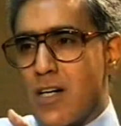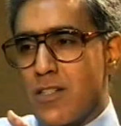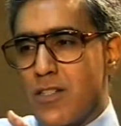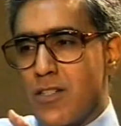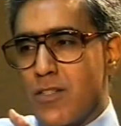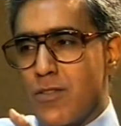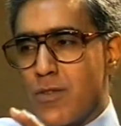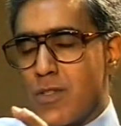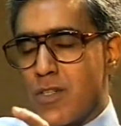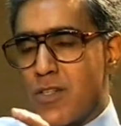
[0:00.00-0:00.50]
how
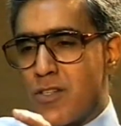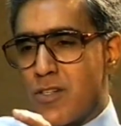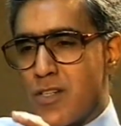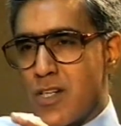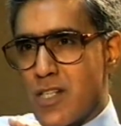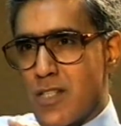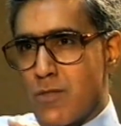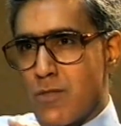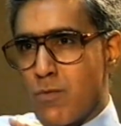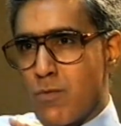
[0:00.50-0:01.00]
did you
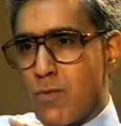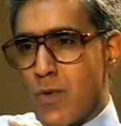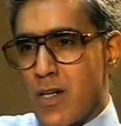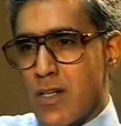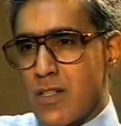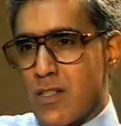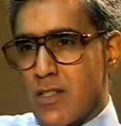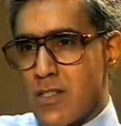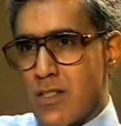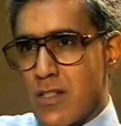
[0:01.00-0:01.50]
address
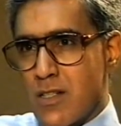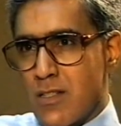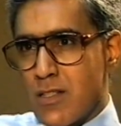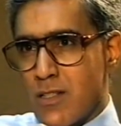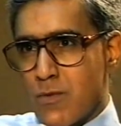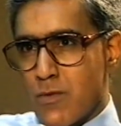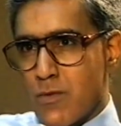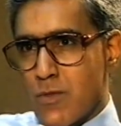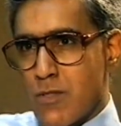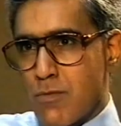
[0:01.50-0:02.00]
one
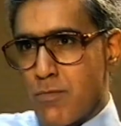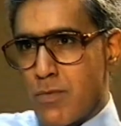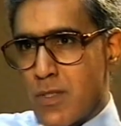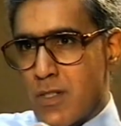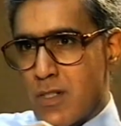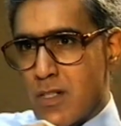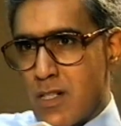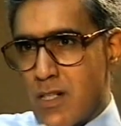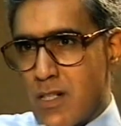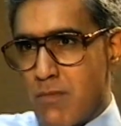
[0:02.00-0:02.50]
concern that was
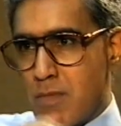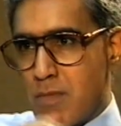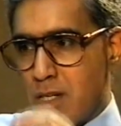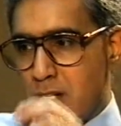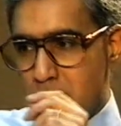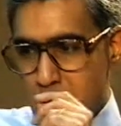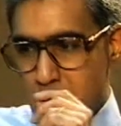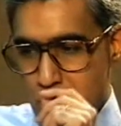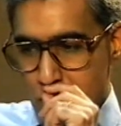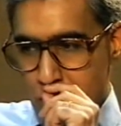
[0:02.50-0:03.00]
repeatedly
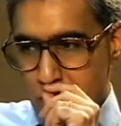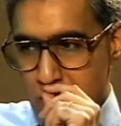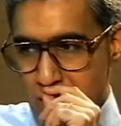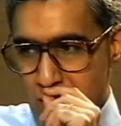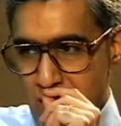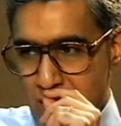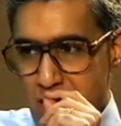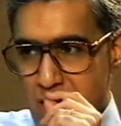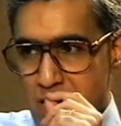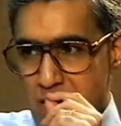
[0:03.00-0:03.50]
made to you,
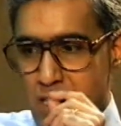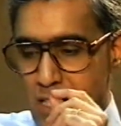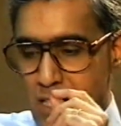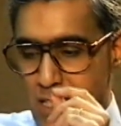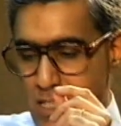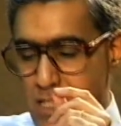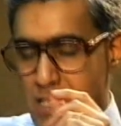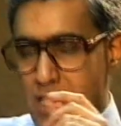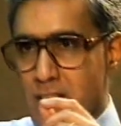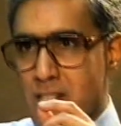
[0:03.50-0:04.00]
that India,
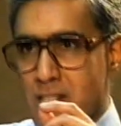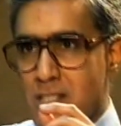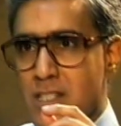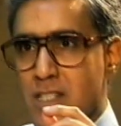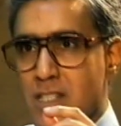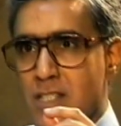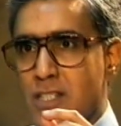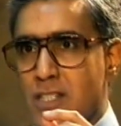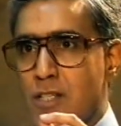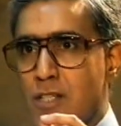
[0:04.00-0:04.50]
in a
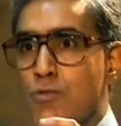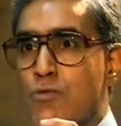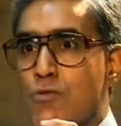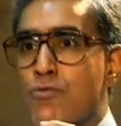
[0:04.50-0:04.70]
sense, is the